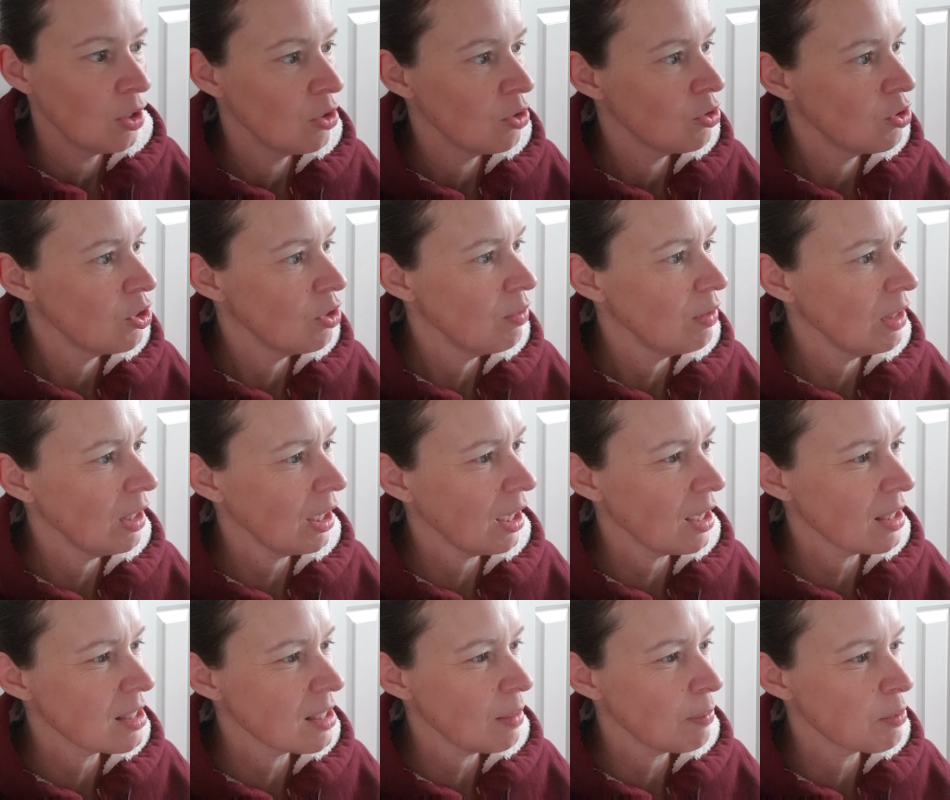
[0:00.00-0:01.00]
During the
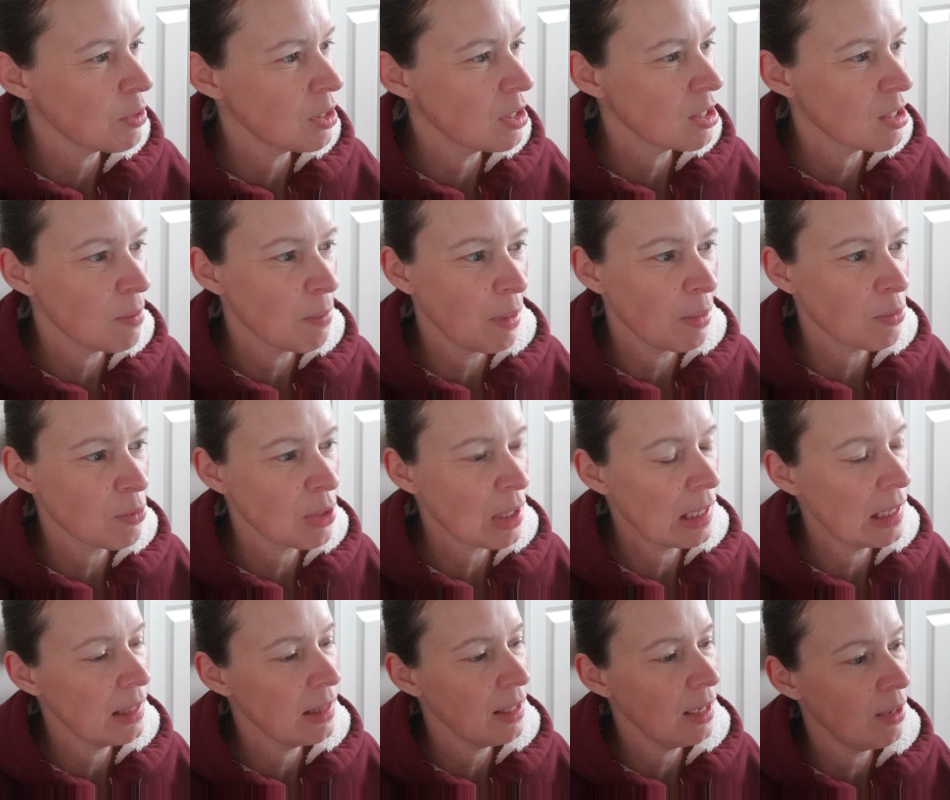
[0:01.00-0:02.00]
cat's absence, the mouse
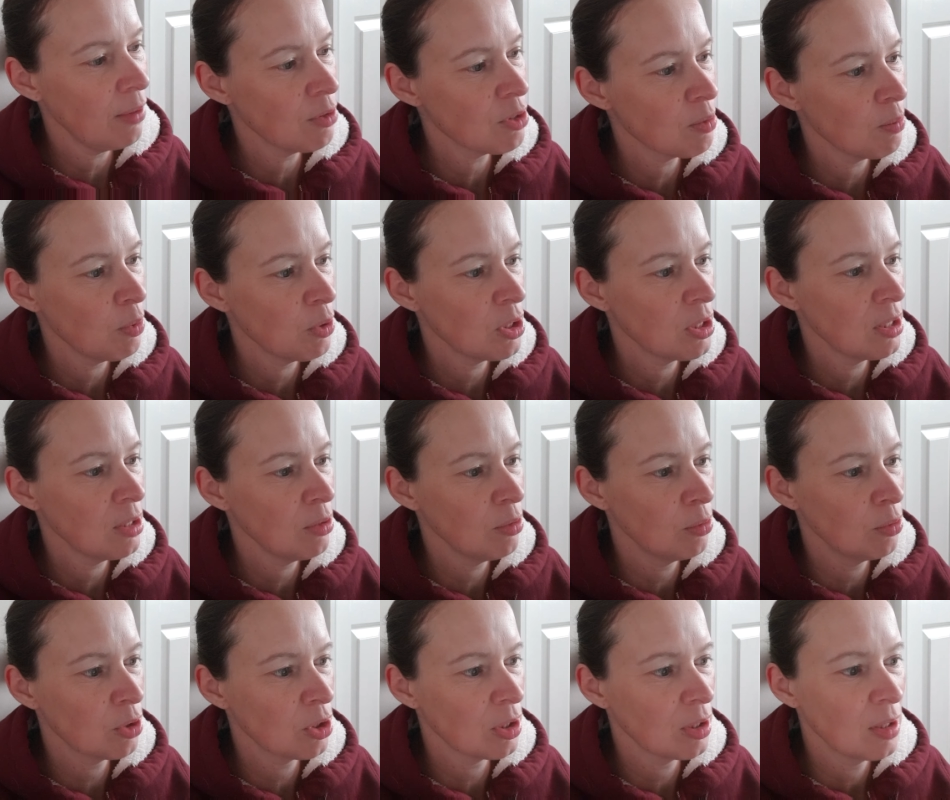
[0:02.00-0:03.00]
cleaned the house and put it in
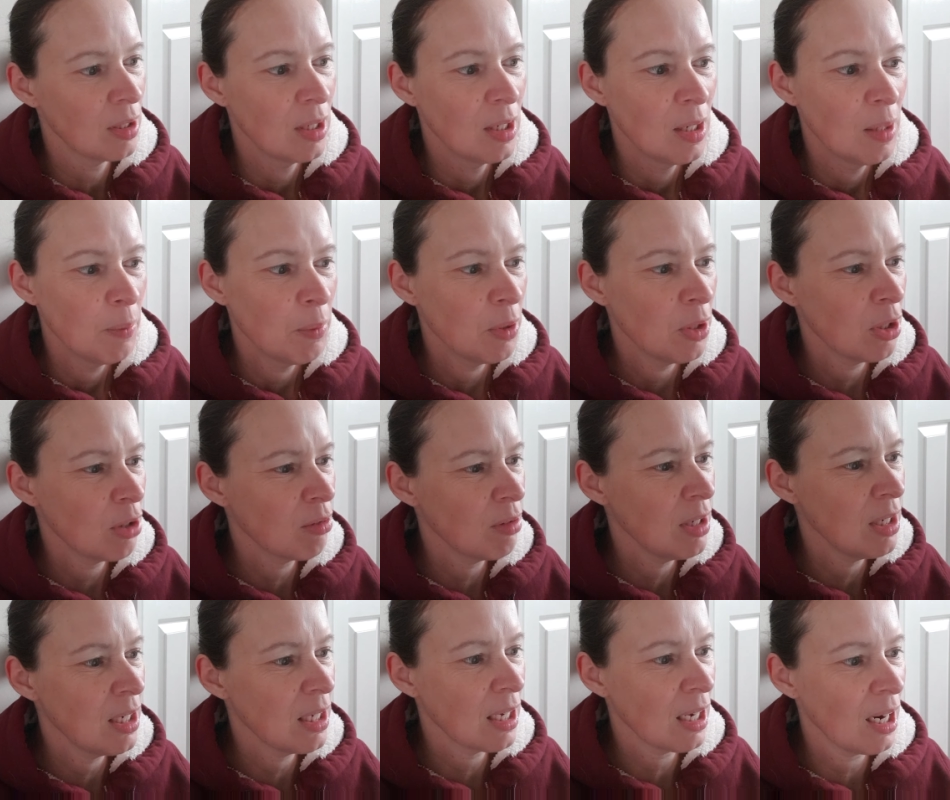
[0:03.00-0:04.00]
order, but the
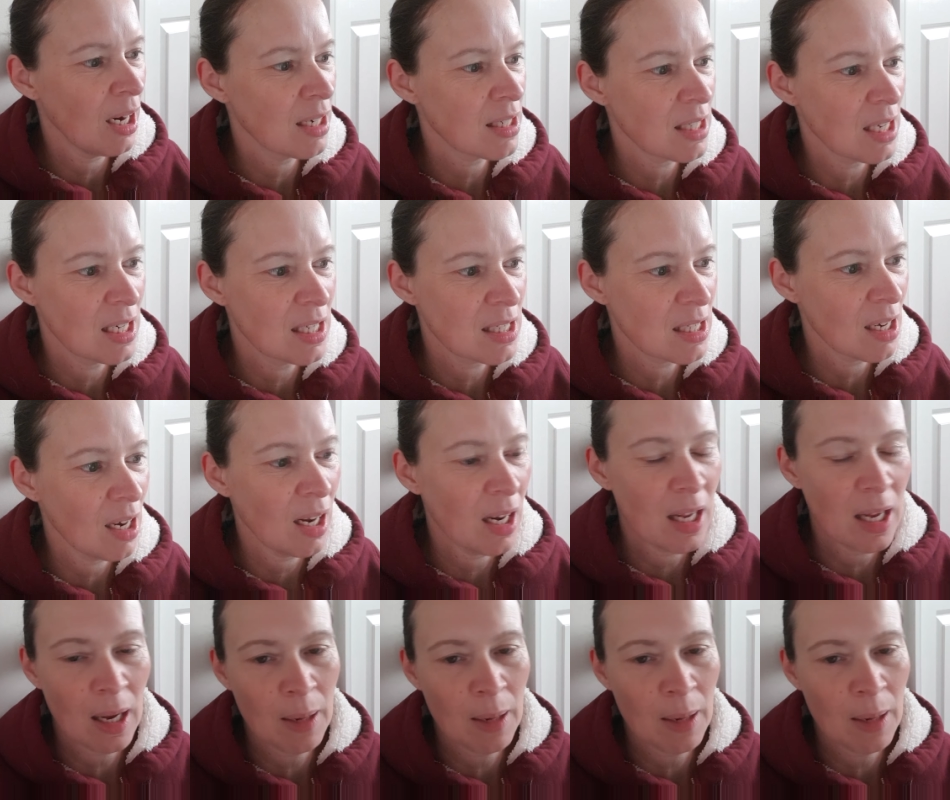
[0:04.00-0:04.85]
greedy cat entirely